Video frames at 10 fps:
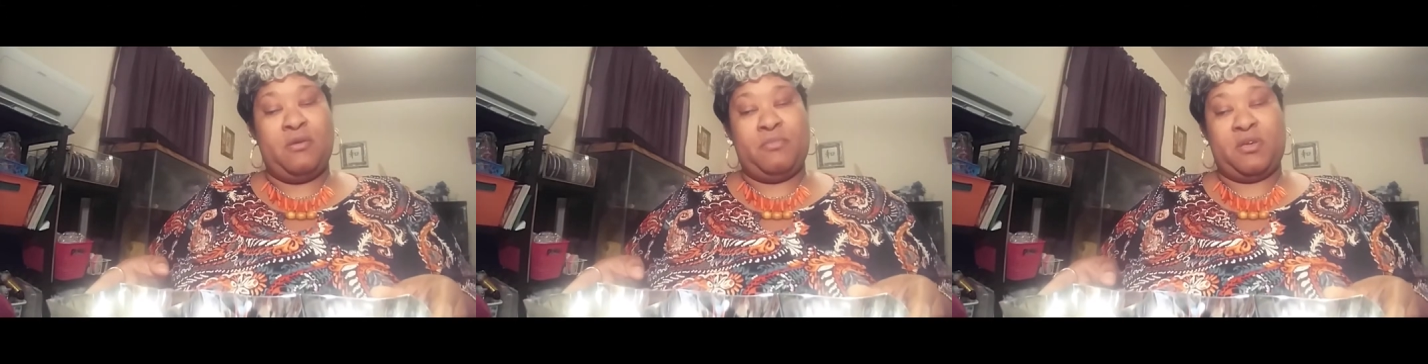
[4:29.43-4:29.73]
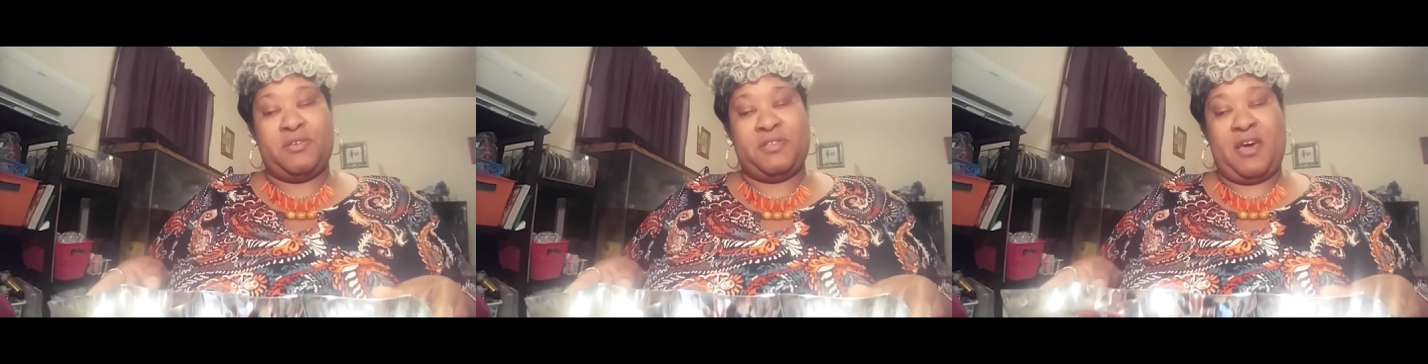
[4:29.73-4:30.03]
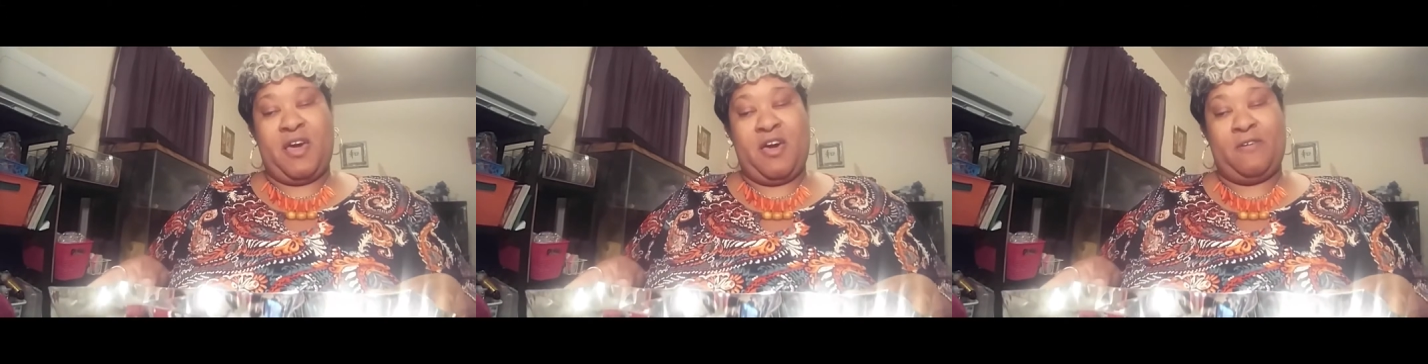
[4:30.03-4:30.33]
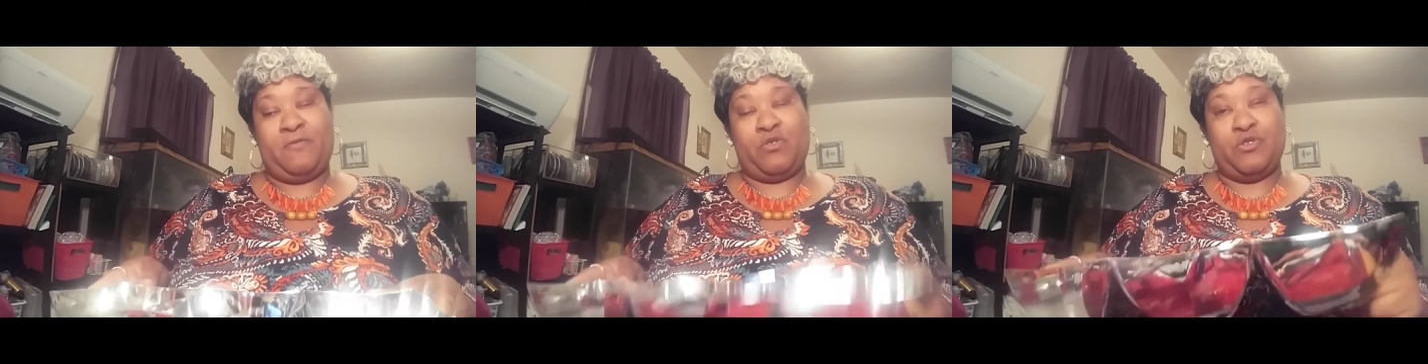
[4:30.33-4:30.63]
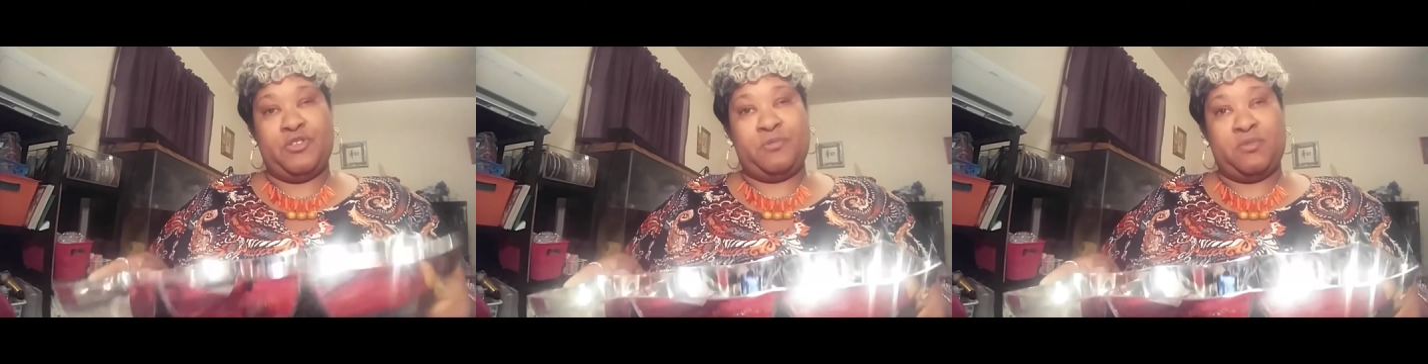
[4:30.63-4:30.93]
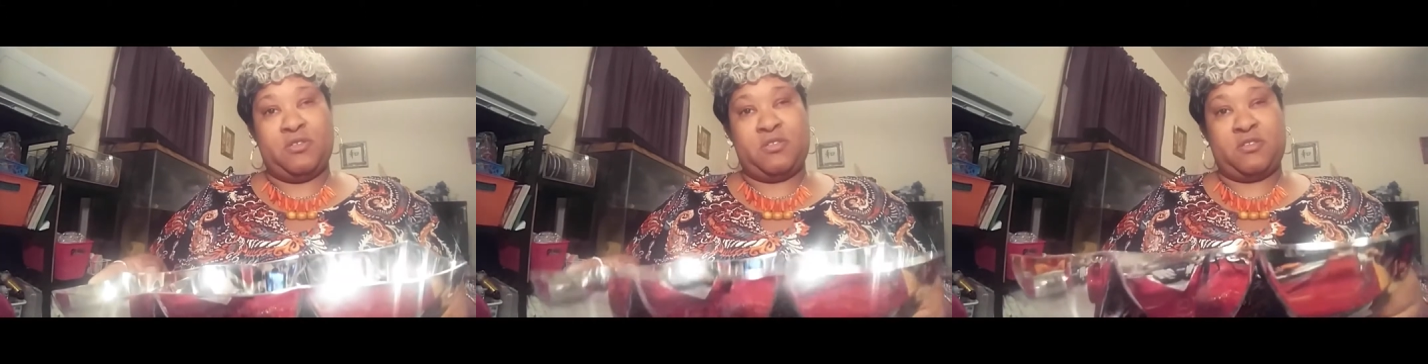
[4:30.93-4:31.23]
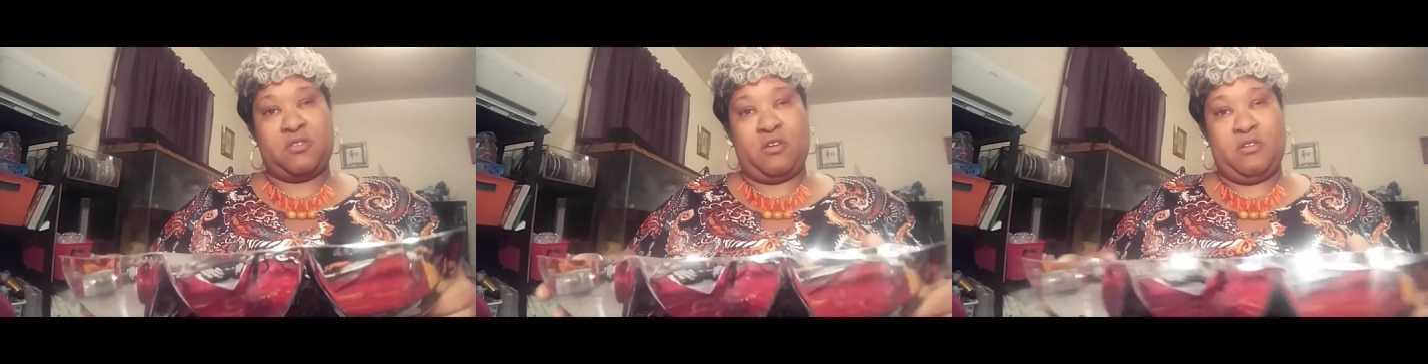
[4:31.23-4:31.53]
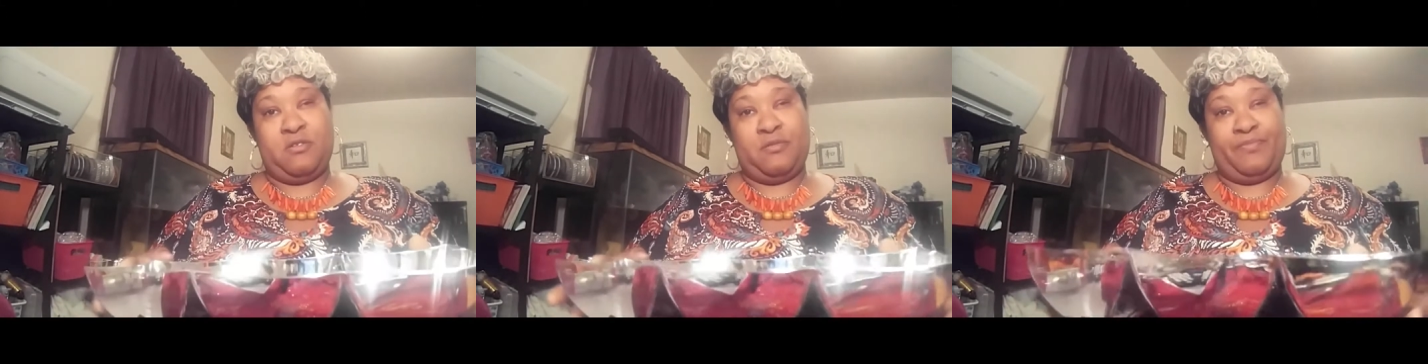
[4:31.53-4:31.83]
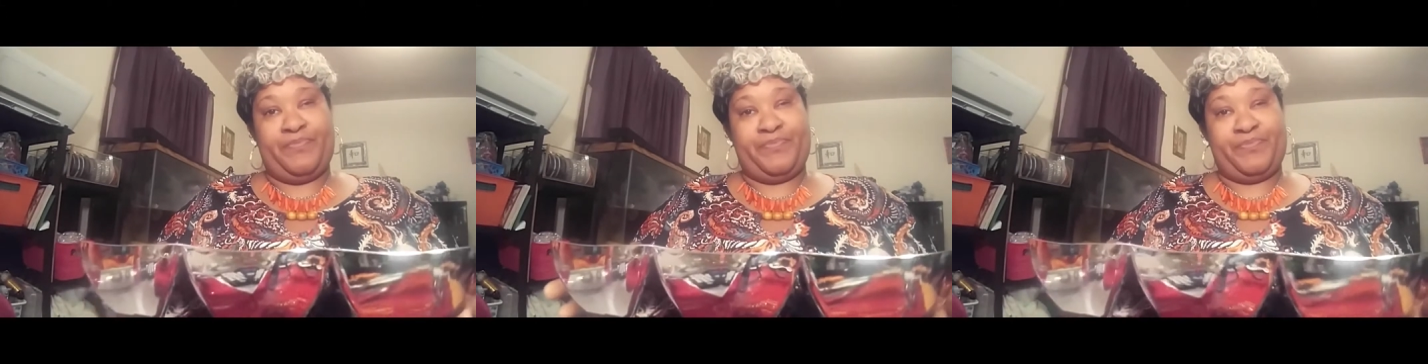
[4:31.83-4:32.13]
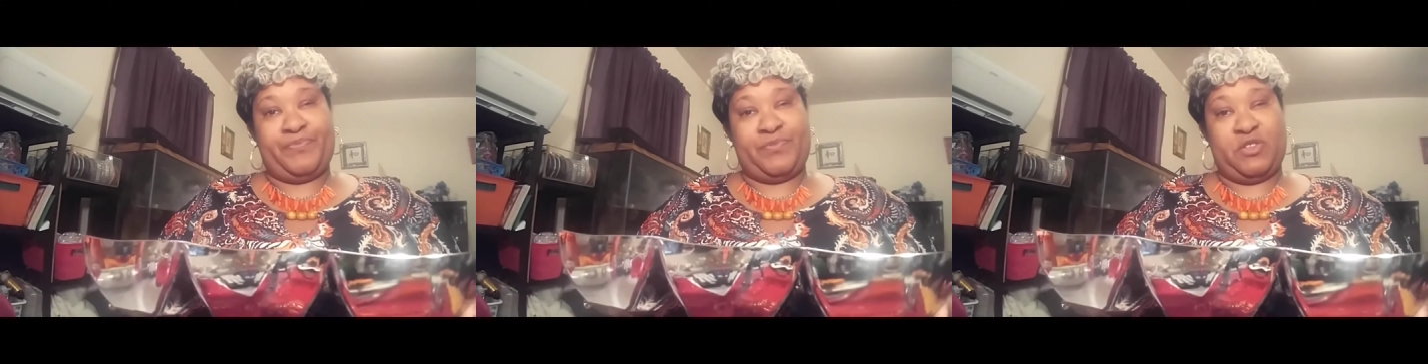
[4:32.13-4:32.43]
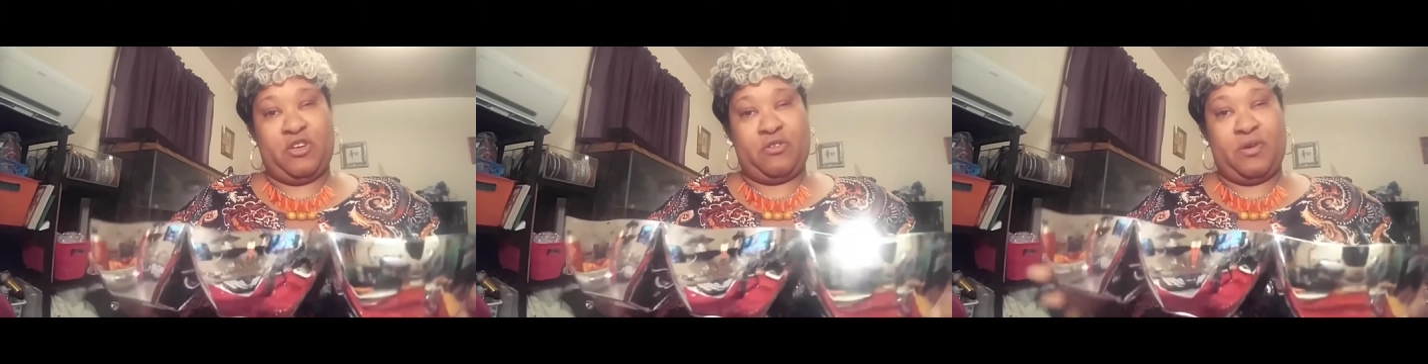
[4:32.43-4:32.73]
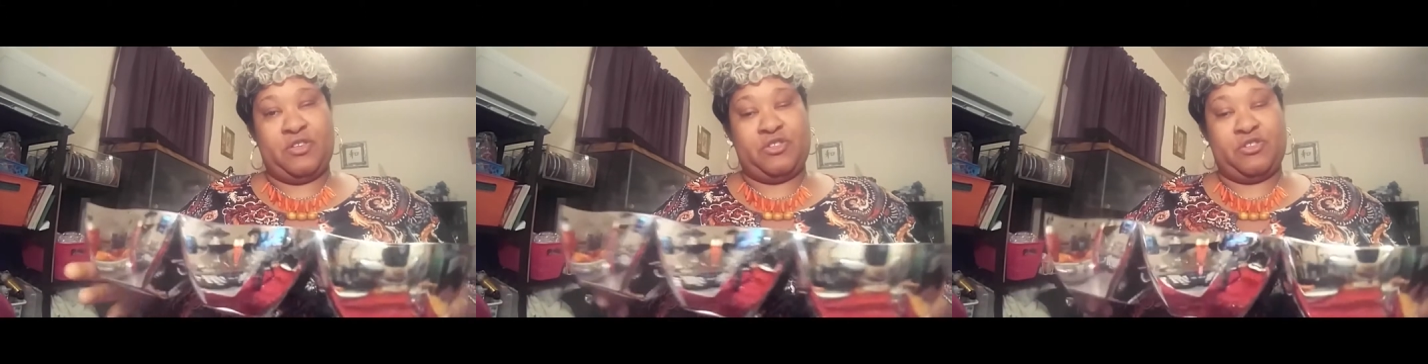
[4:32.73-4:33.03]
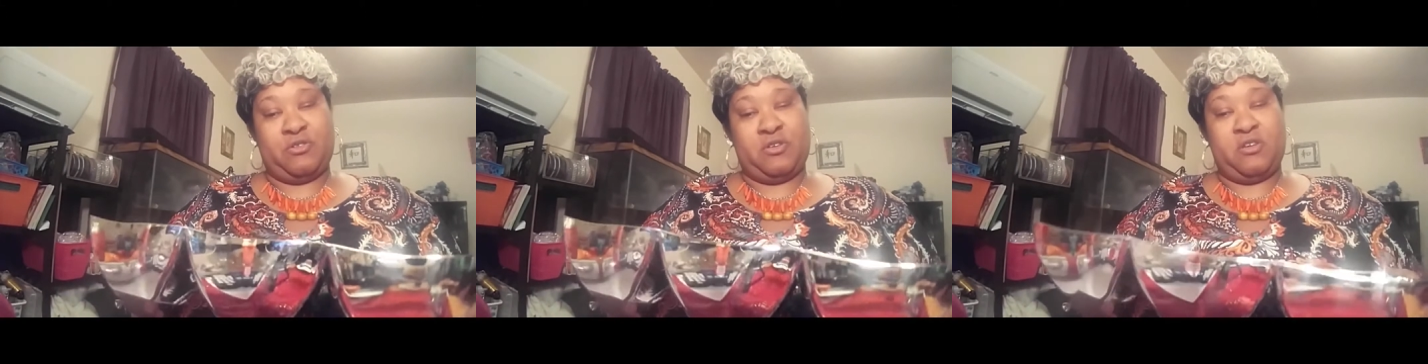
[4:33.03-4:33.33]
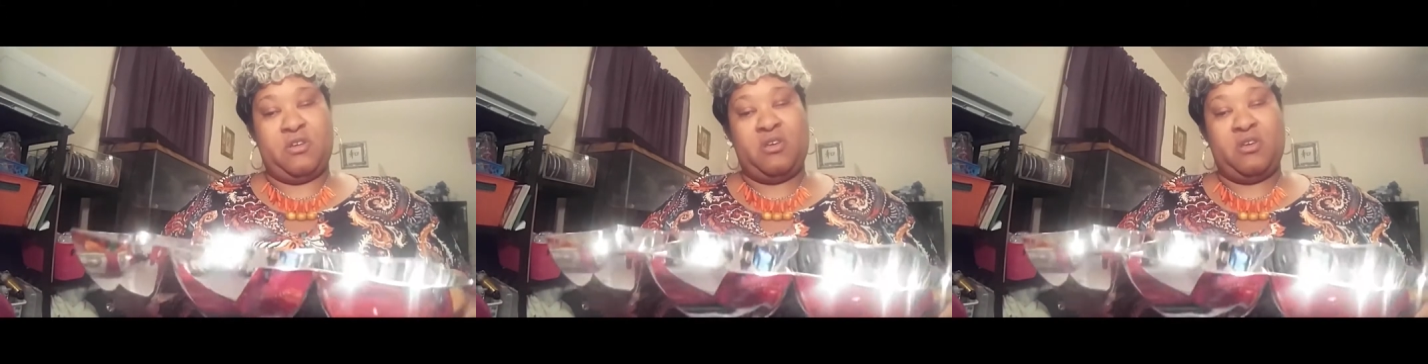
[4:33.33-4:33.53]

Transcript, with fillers: because I have Christmas decorations on it.